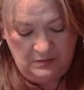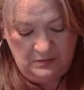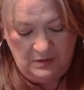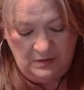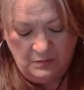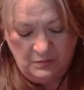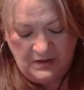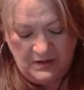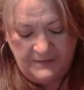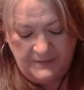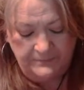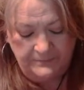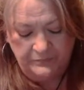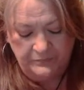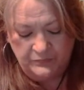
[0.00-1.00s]
Okay.
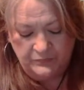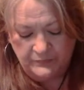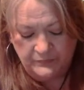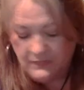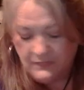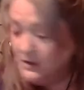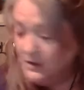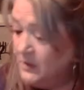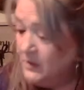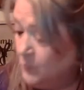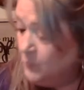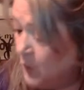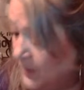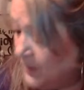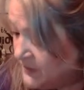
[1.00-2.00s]

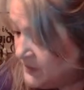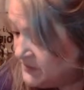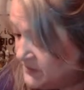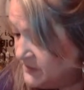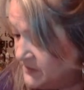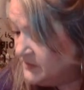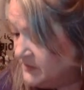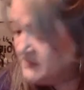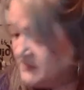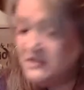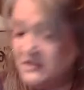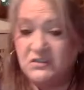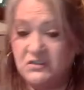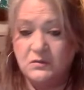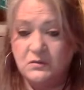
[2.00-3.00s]
Robert, let's
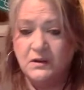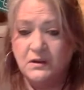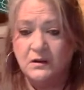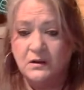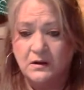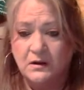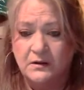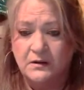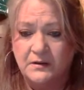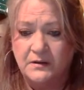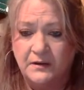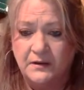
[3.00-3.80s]
get you a card.